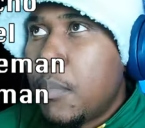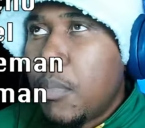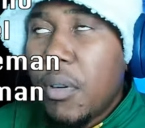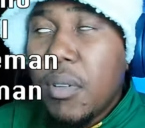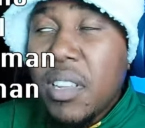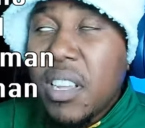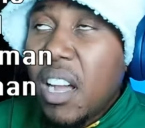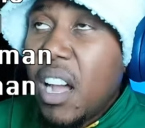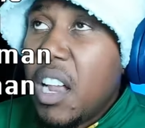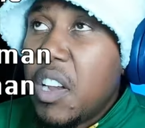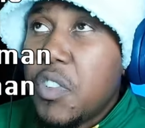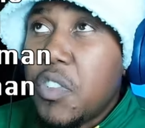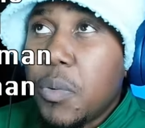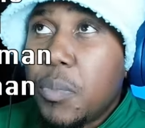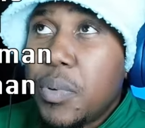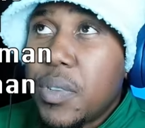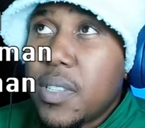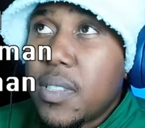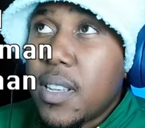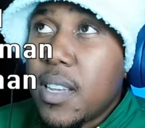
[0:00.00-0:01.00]
Probably
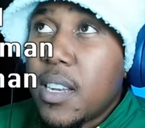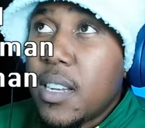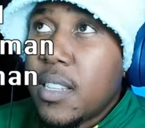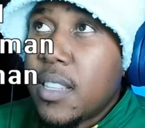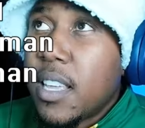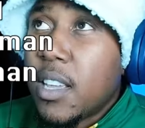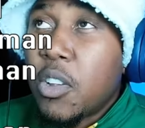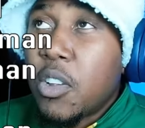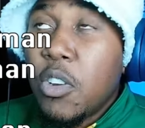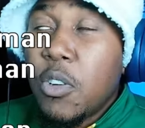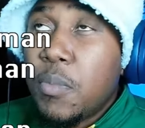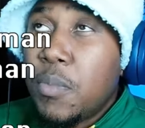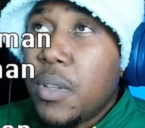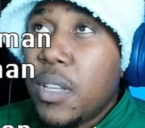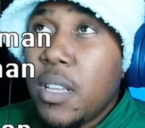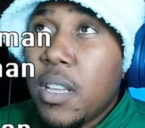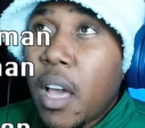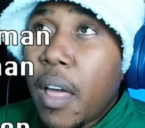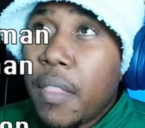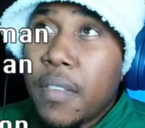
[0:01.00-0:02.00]
100%. There could
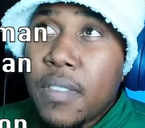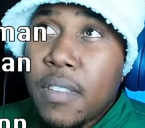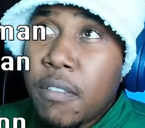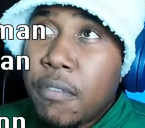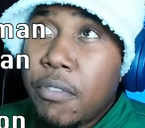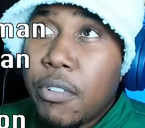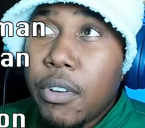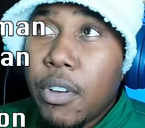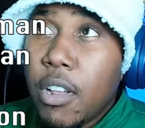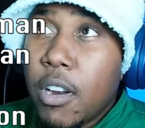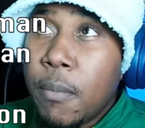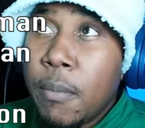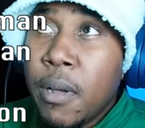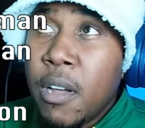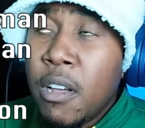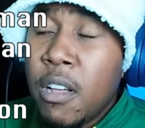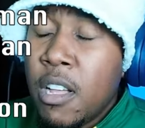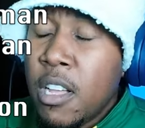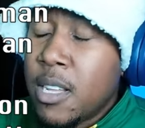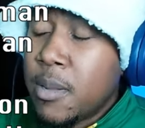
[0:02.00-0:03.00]
be others I forgot
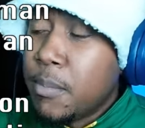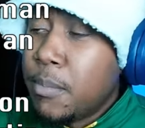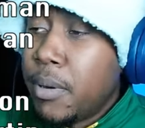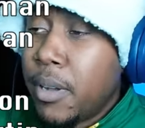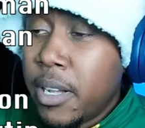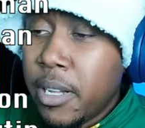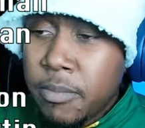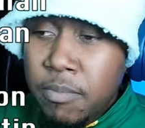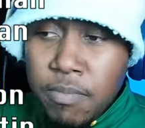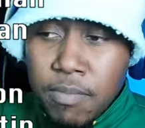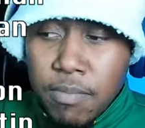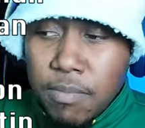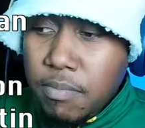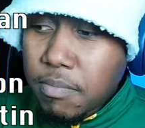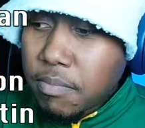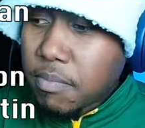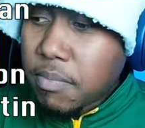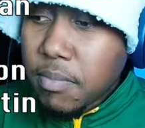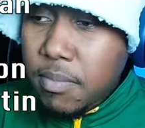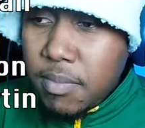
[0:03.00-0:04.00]
about, but
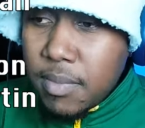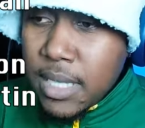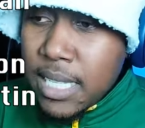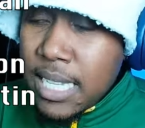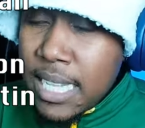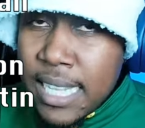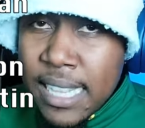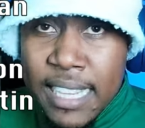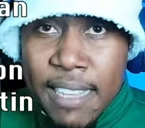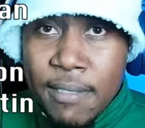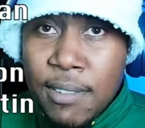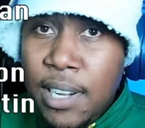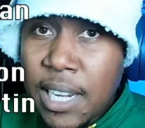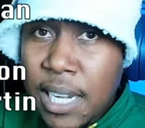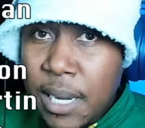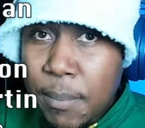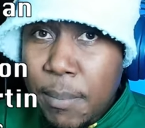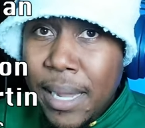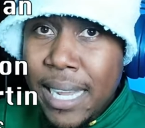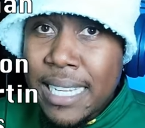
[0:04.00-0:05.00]
they've got
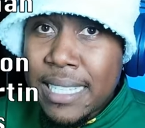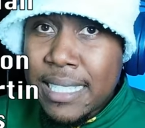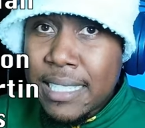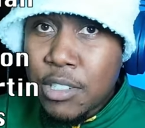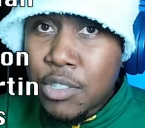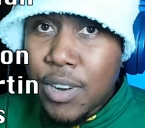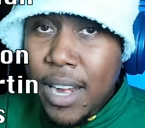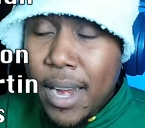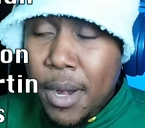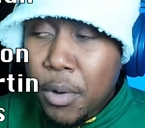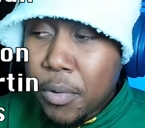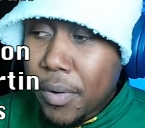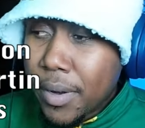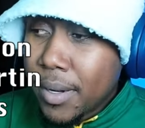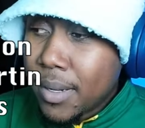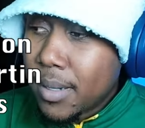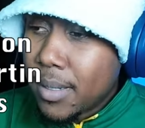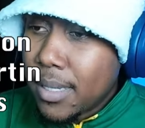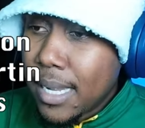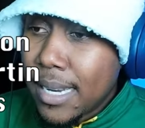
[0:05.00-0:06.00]
an amazing track
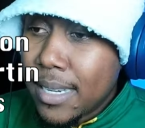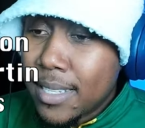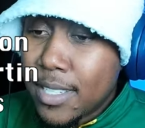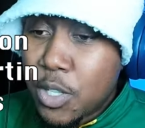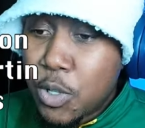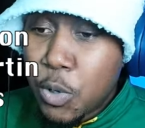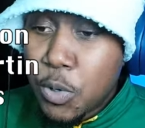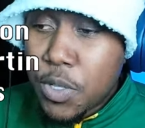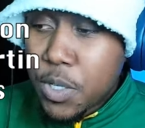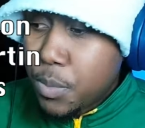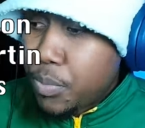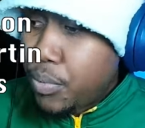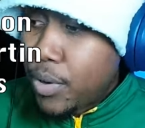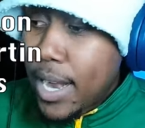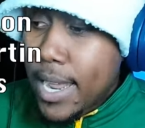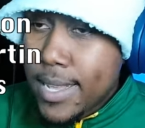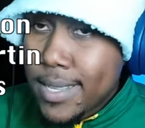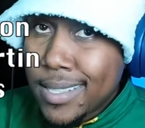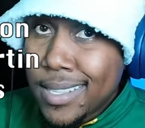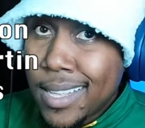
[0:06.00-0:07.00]
record, and it's no
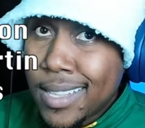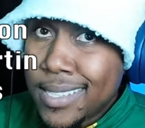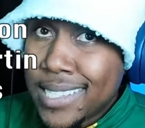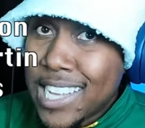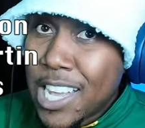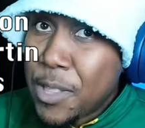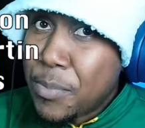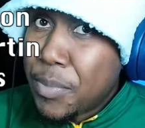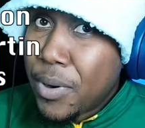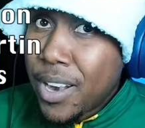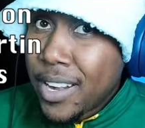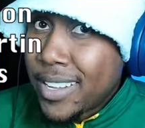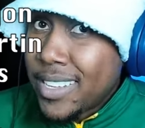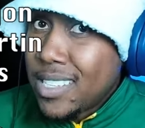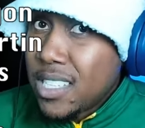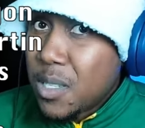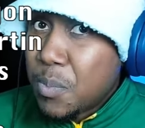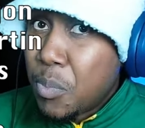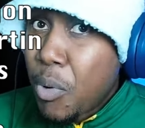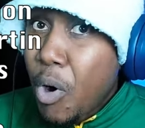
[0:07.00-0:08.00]
surprise that South Park is as